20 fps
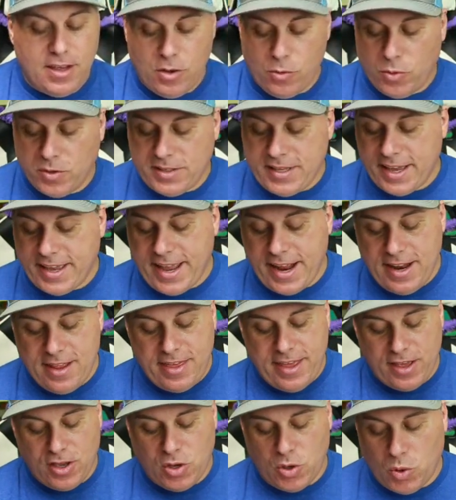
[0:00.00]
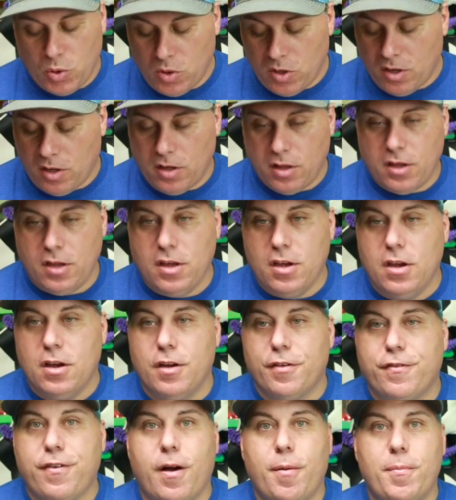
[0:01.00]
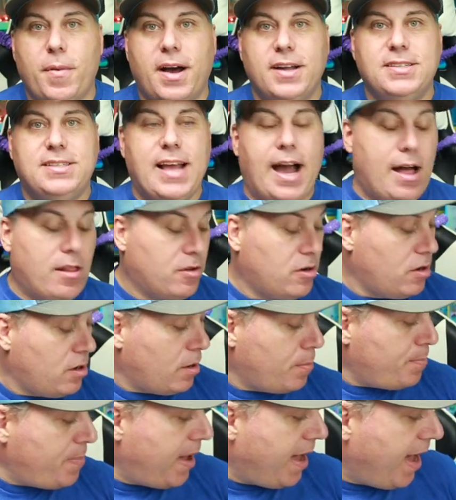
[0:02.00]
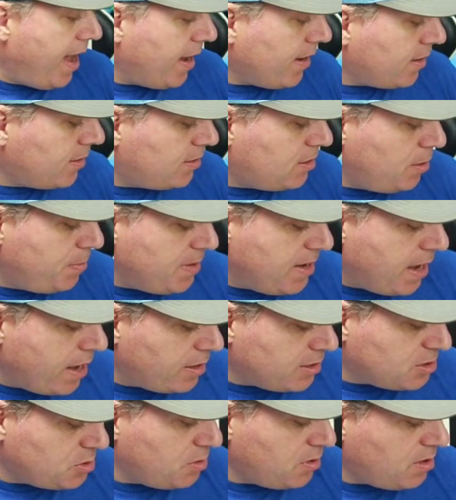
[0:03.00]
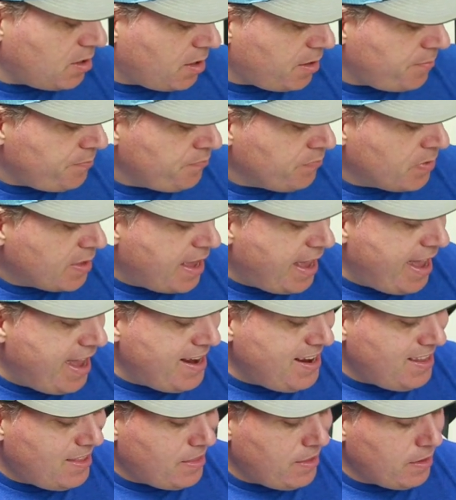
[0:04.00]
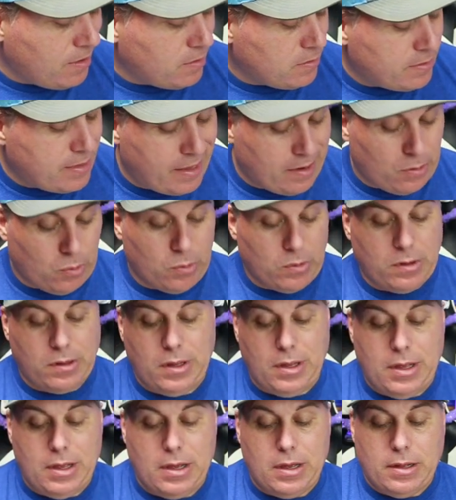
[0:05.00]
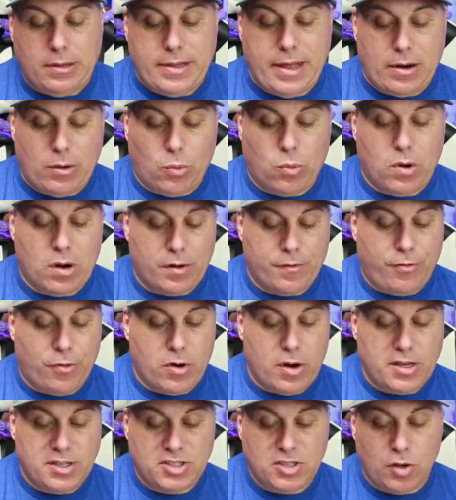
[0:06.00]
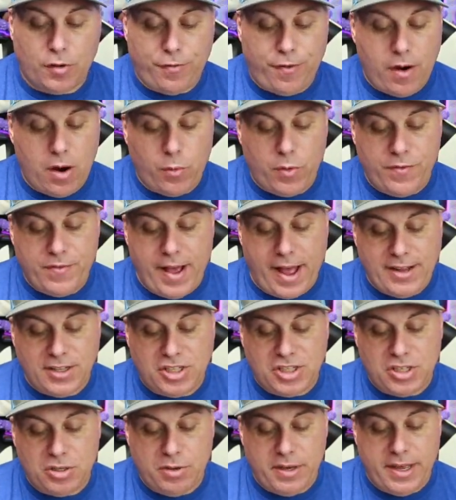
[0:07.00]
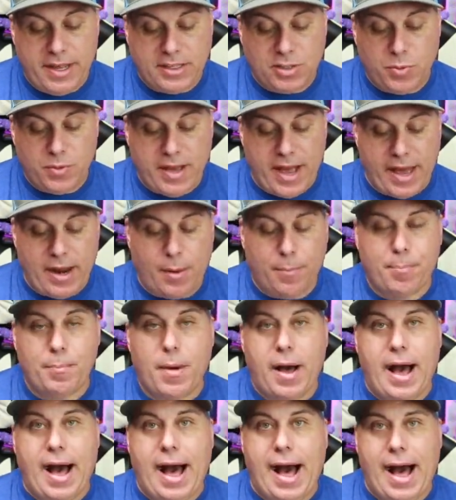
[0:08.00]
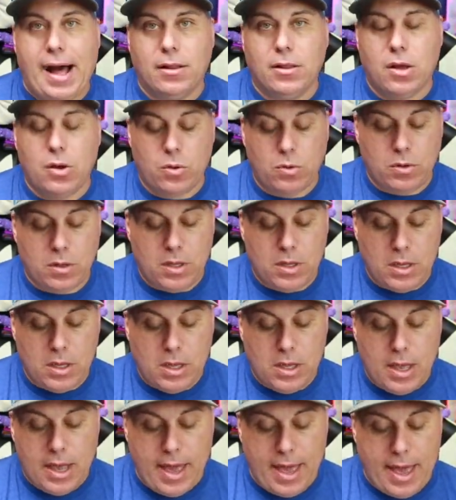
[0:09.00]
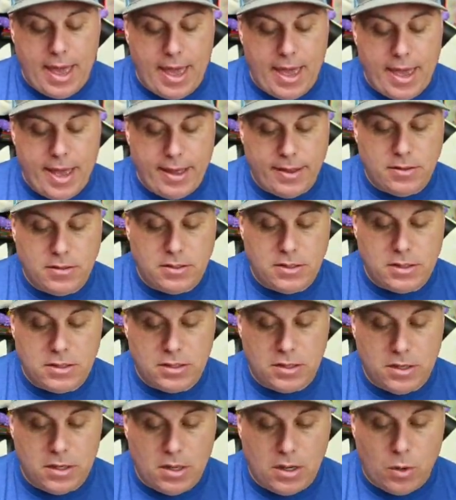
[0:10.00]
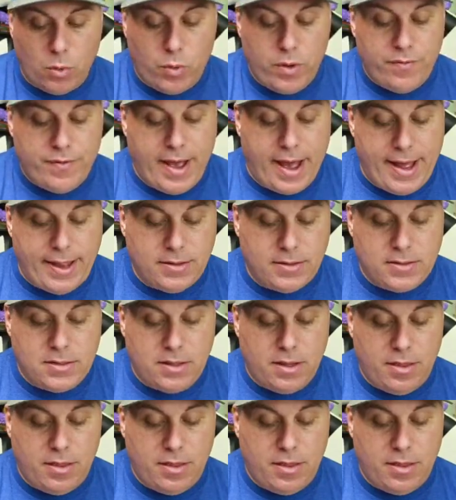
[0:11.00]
We'll take anything cool from a dollar pack, to be honest with you. Anything that'll that'll work for us. So far, we've gotten two hits. We got a, a holo, and we've got